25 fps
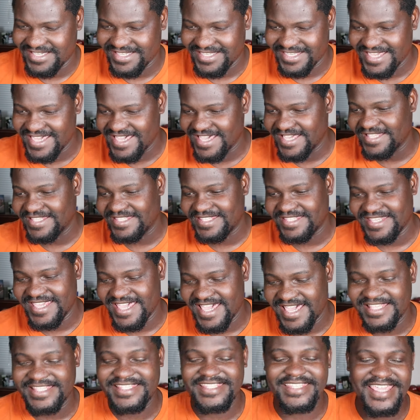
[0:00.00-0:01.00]
yes,
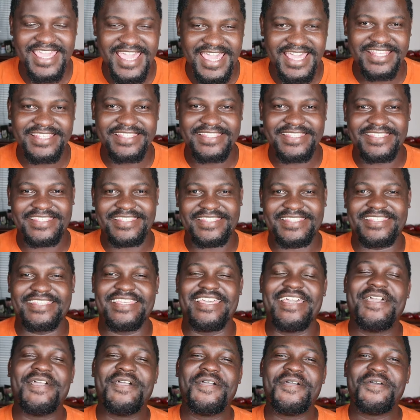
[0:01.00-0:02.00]
yes,
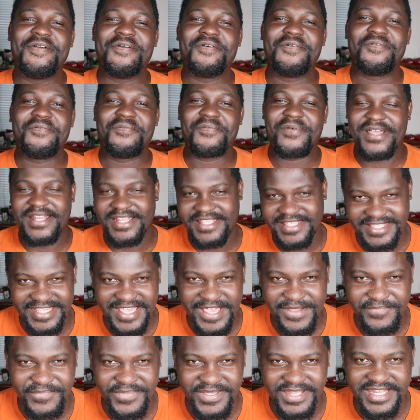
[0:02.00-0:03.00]
yes. What is
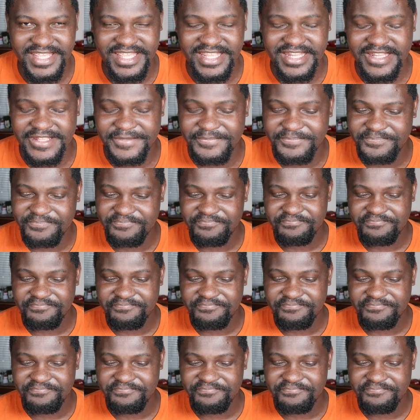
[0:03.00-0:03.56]
happening?